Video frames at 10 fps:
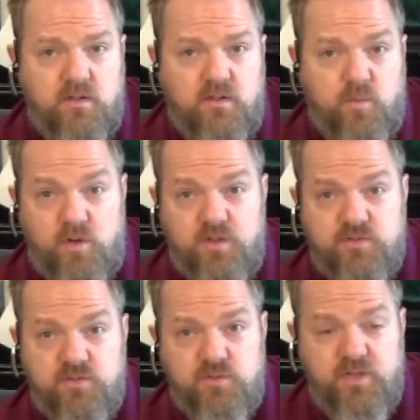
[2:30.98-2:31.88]
One other
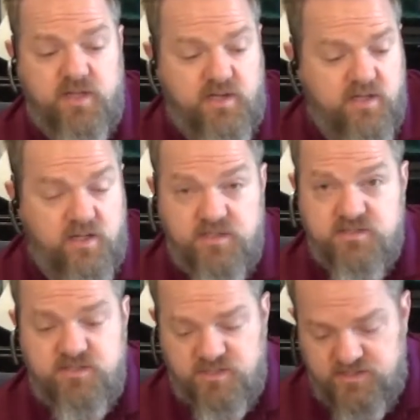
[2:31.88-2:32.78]
tool that I
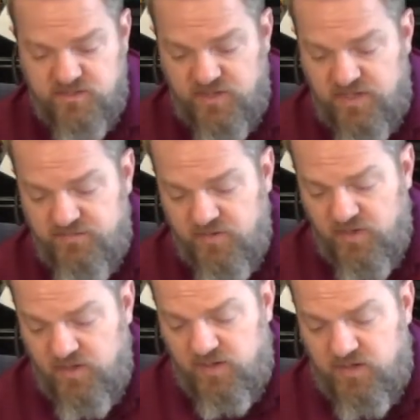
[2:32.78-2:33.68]
suggest that you have
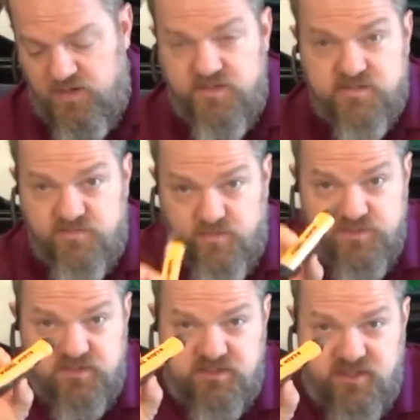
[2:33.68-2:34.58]
is a
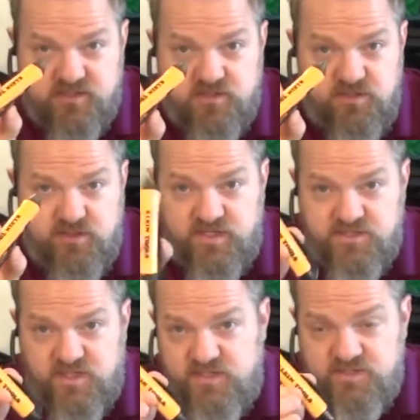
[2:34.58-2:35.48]
voltage tester. You can
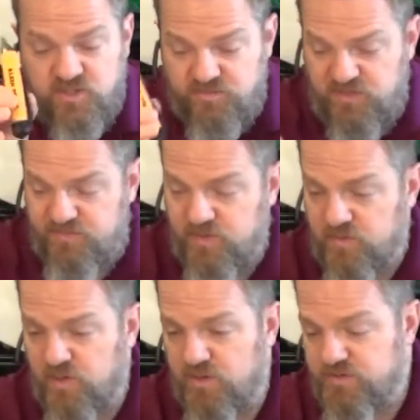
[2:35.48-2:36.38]
actually get these at Home Depot
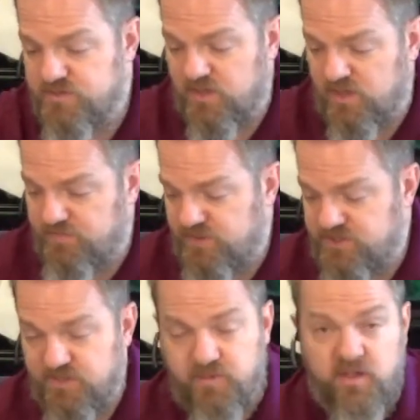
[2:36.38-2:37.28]
or Lowe's pretty
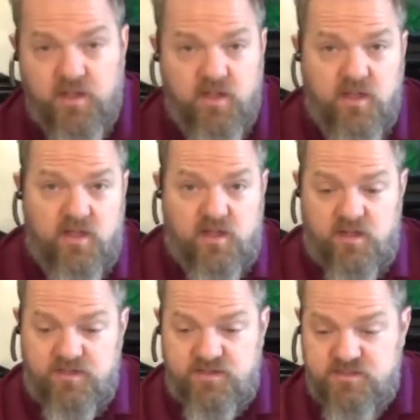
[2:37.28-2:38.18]
cheap.
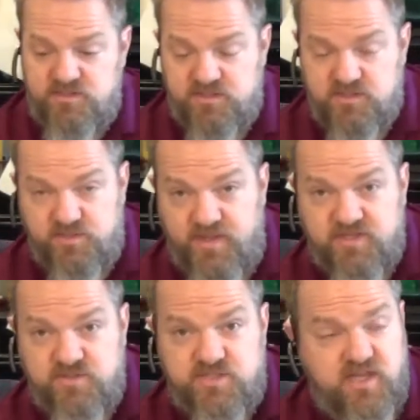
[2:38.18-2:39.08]
And this is just some
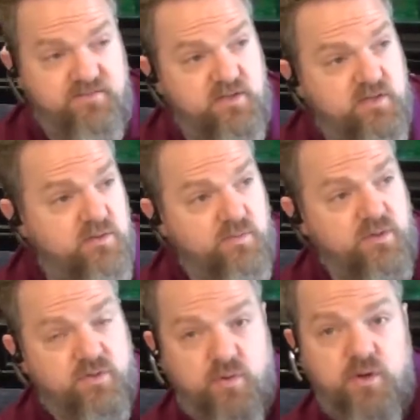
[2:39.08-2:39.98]
extra safety
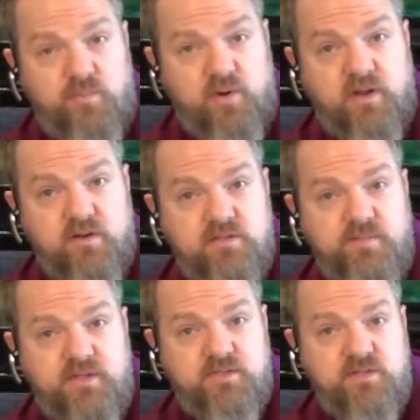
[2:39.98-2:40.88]
when you throw your breaker to
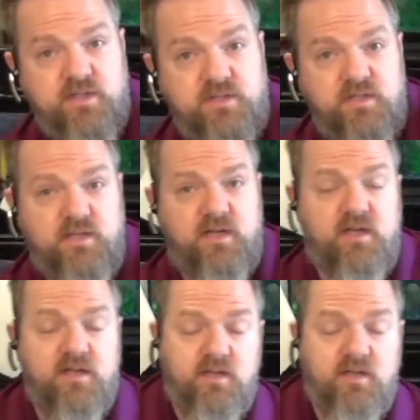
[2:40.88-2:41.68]
make sure that the